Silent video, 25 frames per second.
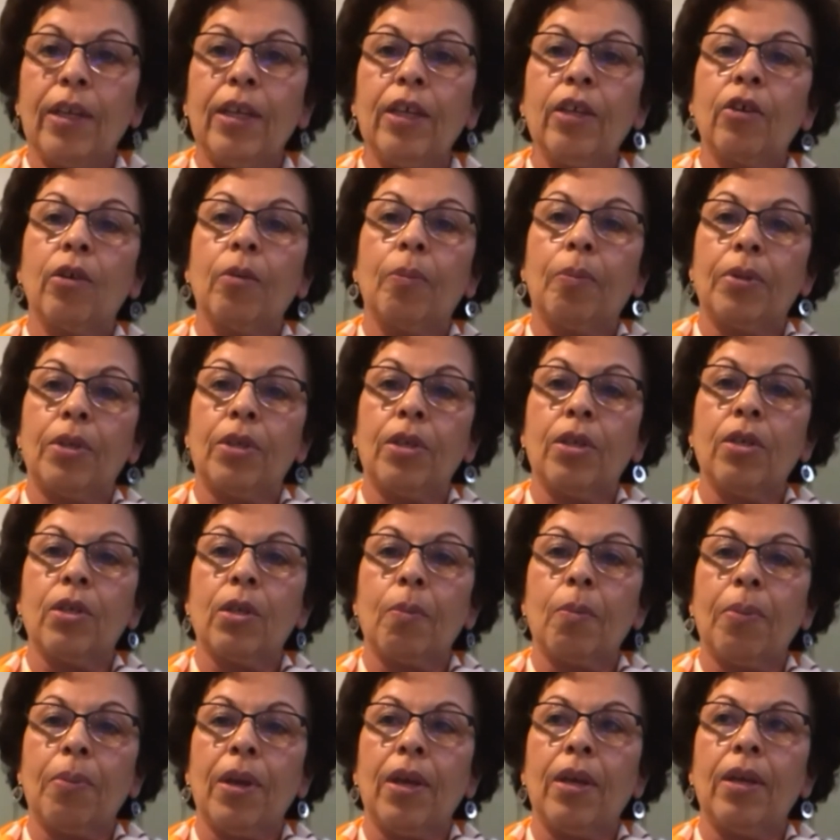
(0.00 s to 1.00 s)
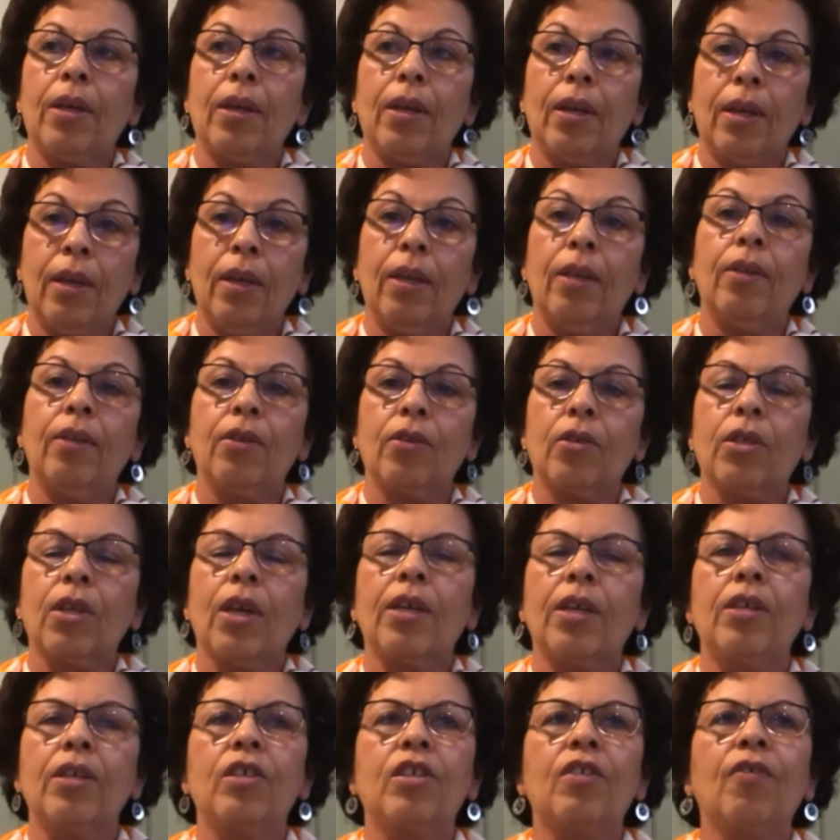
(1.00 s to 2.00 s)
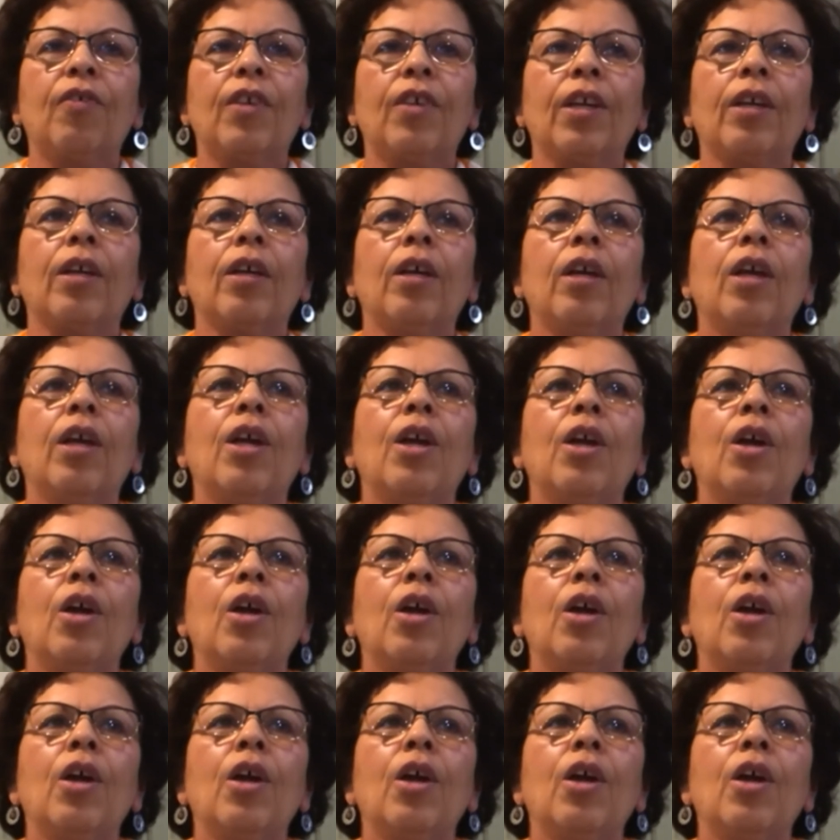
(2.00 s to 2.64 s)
he could participate in the science fair.